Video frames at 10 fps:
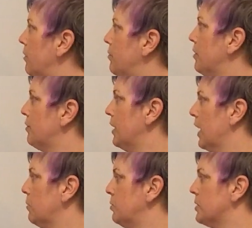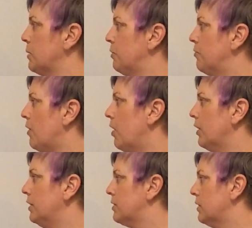of different animals that would
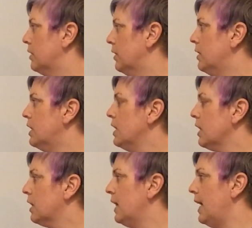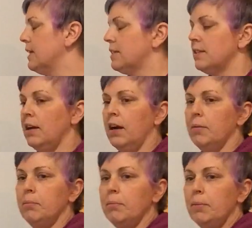fall into the class
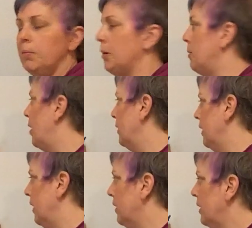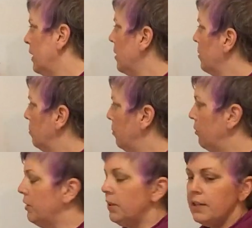Mammalia.
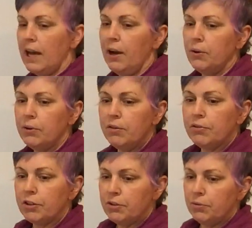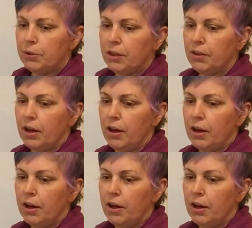Moving down with